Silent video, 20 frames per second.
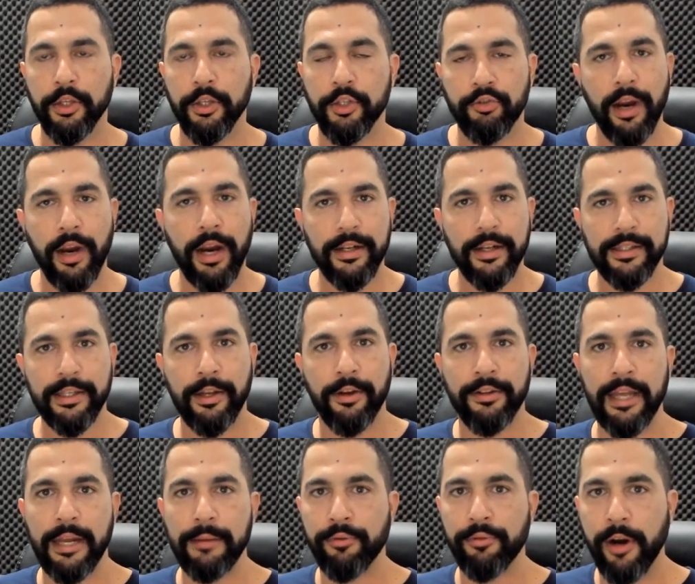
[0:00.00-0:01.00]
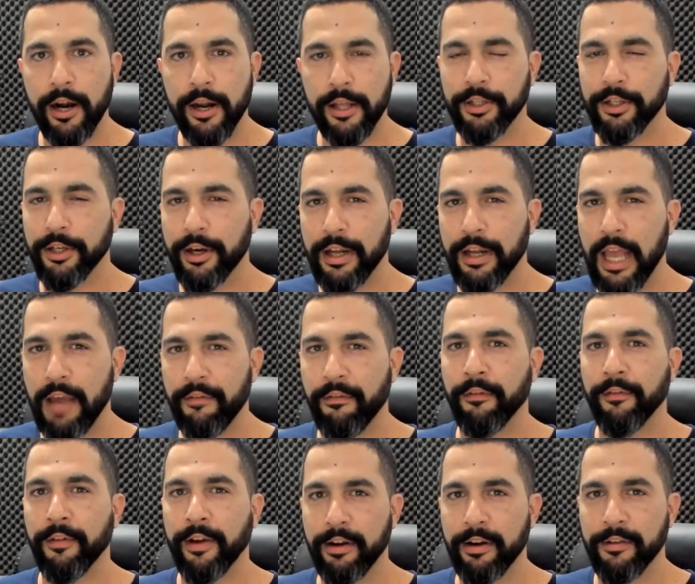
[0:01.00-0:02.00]
Try to sell that product, you're going to have
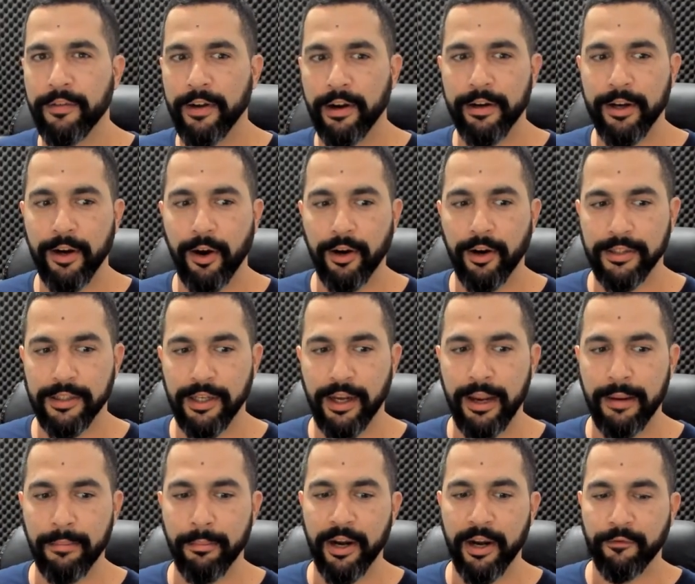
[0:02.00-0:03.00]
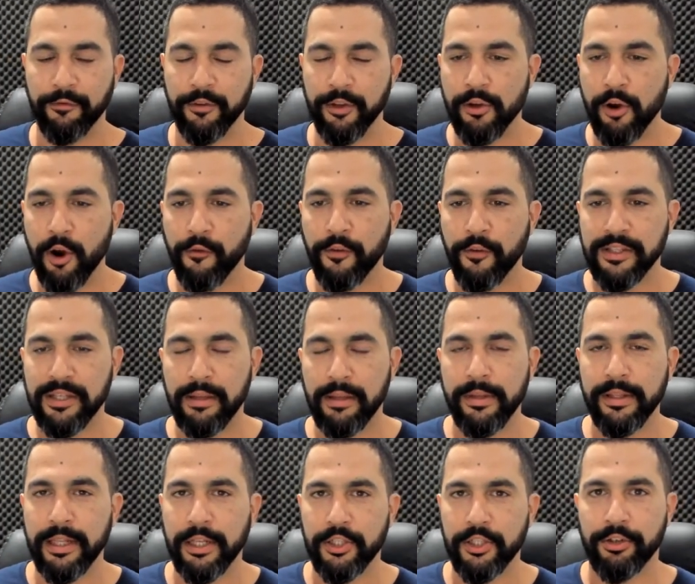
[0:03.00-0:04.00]
a very, very hard time. But if you go for
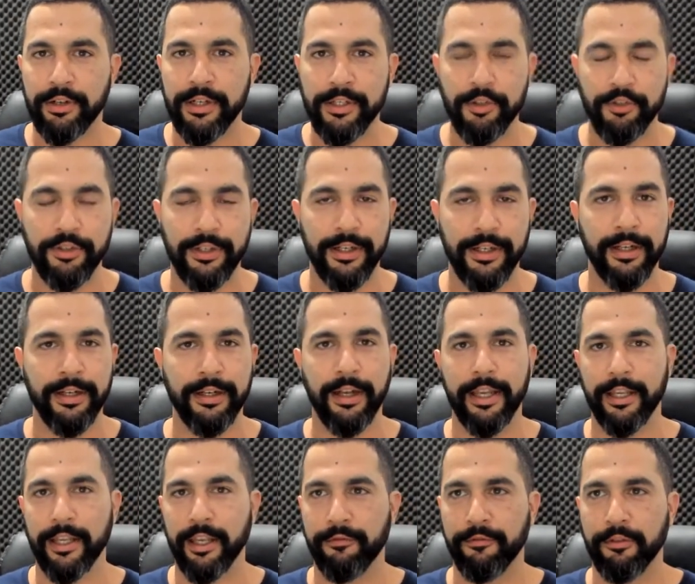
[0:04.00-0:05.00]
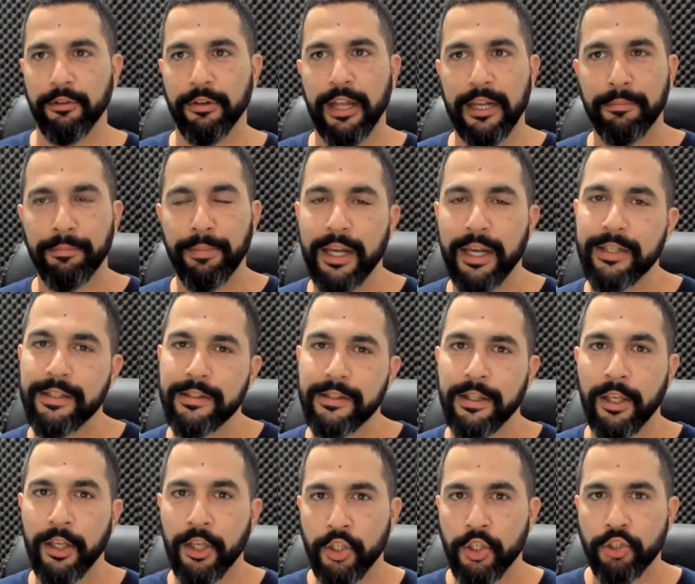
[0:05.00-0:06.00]
something that you're interested in, like if you like
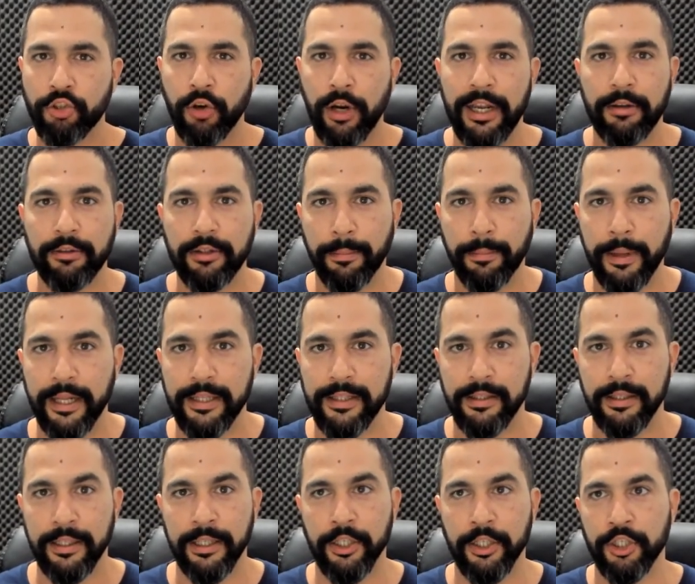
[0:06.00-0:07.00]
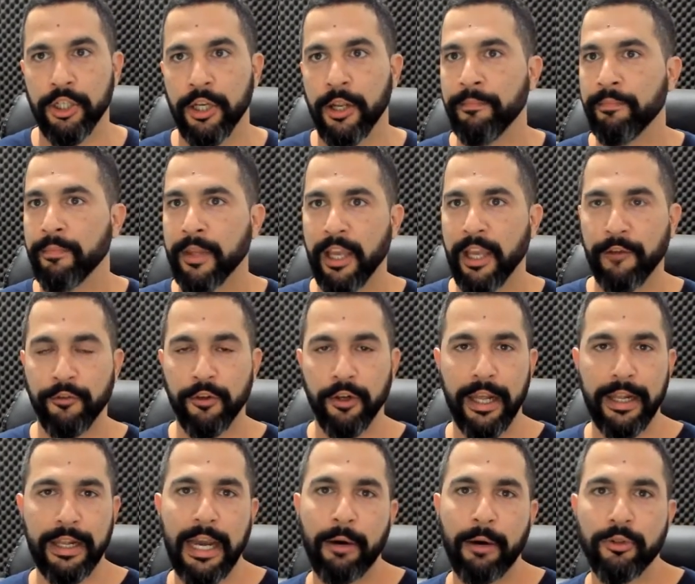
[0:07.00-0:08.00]
pets, try out the pets niche. If you
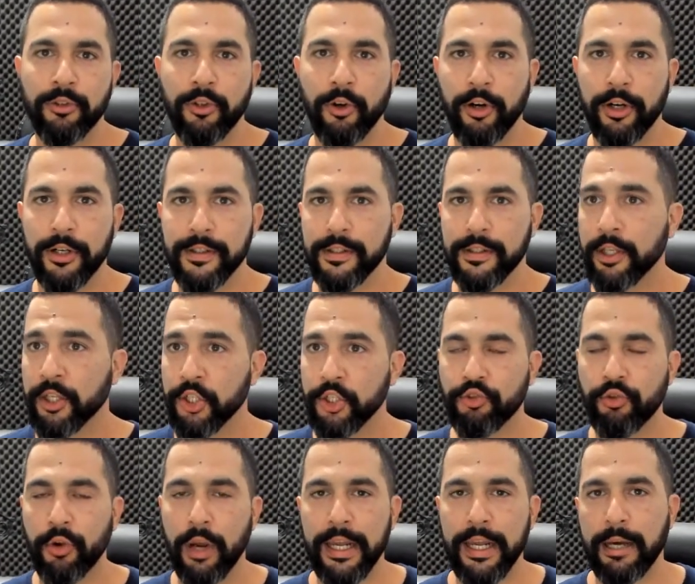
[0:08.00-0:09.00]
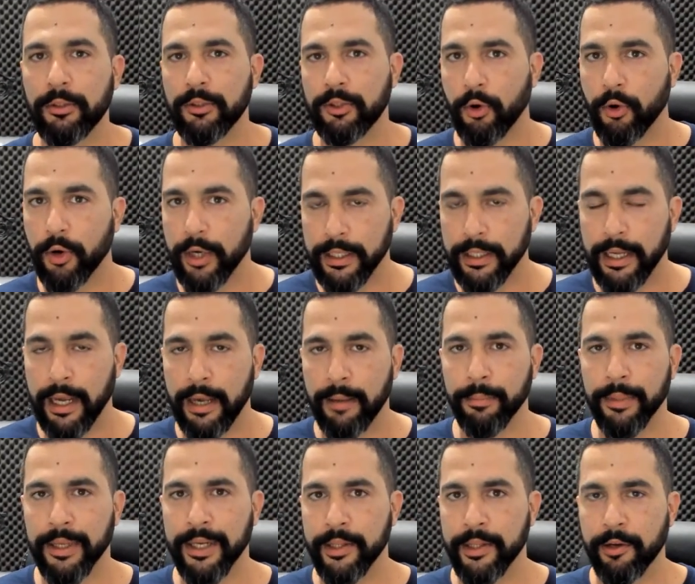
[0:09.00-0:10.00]
like outdoors, try outdoor and
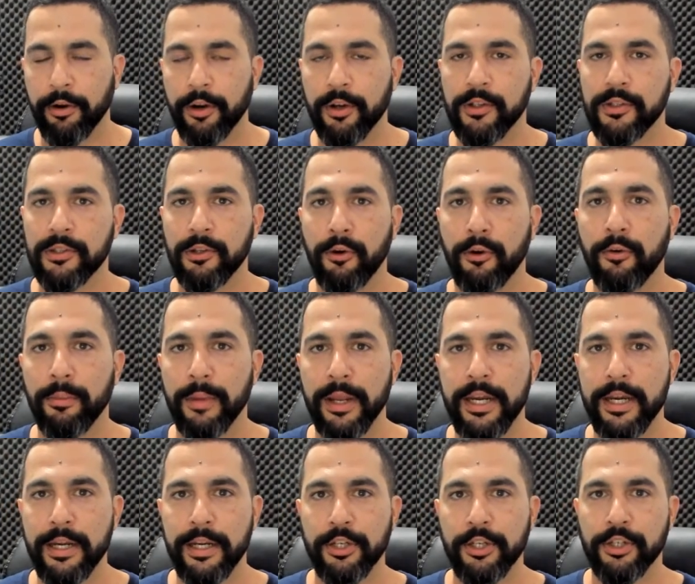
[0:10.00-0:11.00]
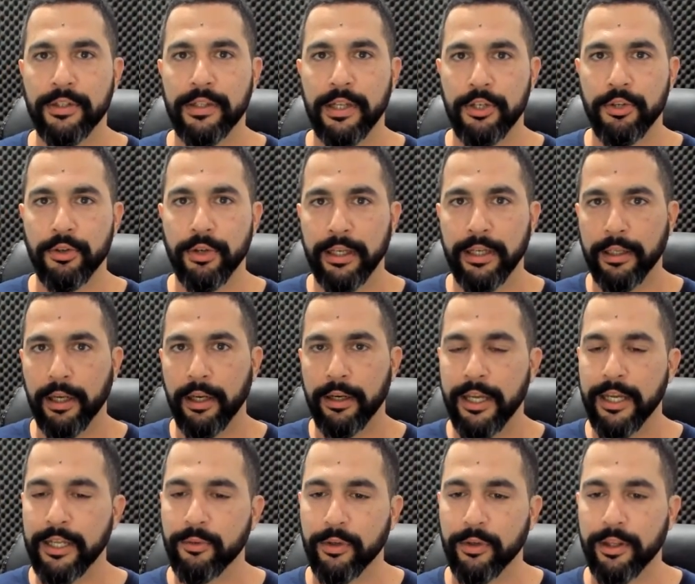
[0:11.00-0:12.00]
camping. There are so many niches that you can
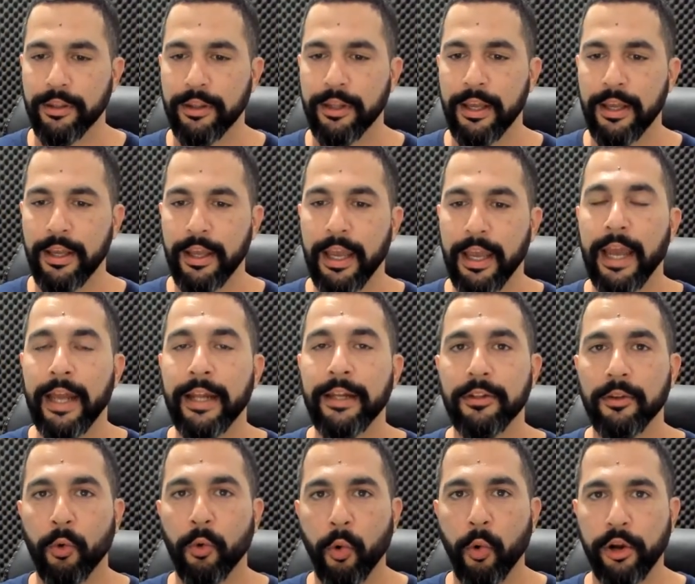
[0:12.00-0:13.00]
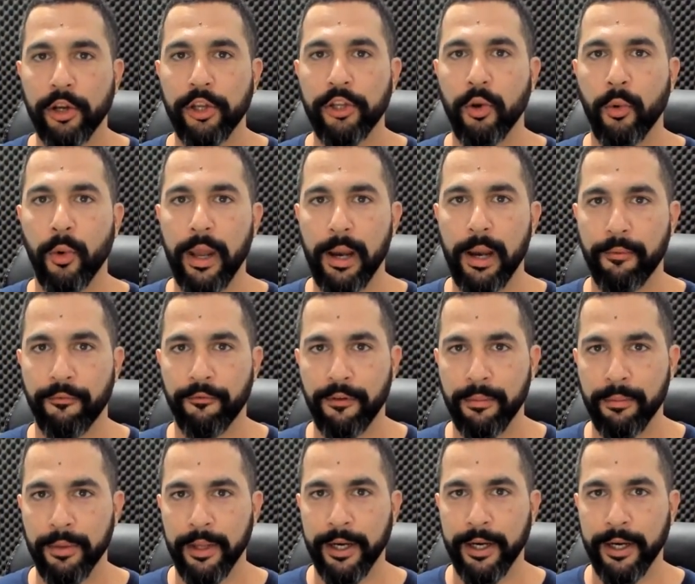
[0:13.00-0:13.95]
connect with and work your way up from